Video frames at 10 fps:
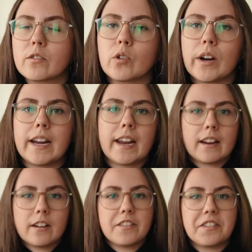of creating
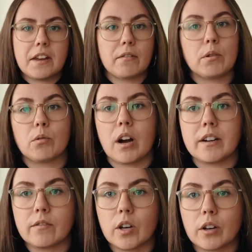an ethereal kind
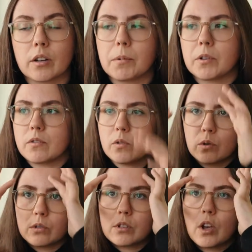of look, because of
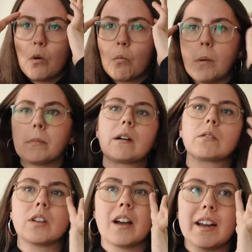course when we're
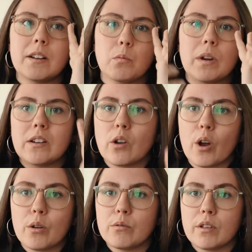outside we
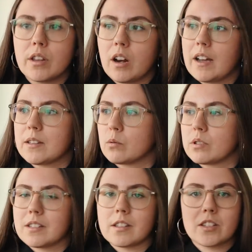know that the light source
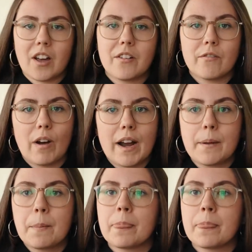is the sun, right?